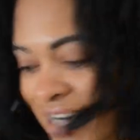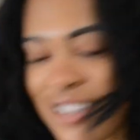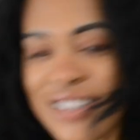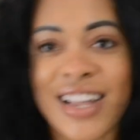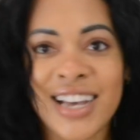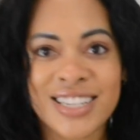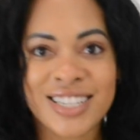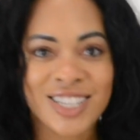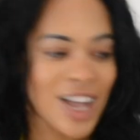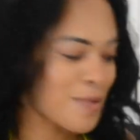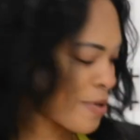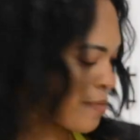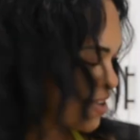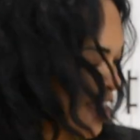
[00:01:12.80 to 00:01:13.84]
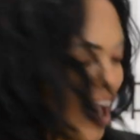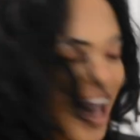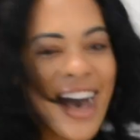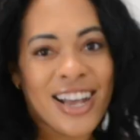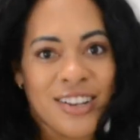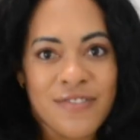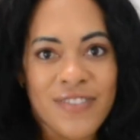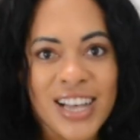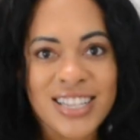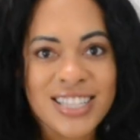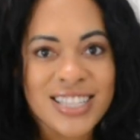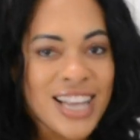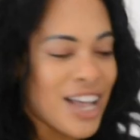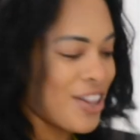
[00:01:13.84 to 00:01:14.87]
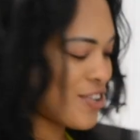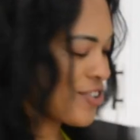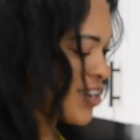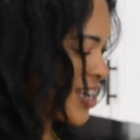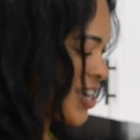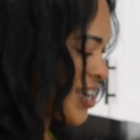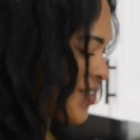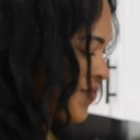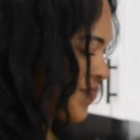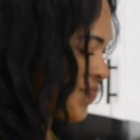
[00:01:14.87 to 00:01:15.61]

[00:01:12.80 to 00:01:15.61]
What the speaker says: Next up, I'm gonna add in my celery.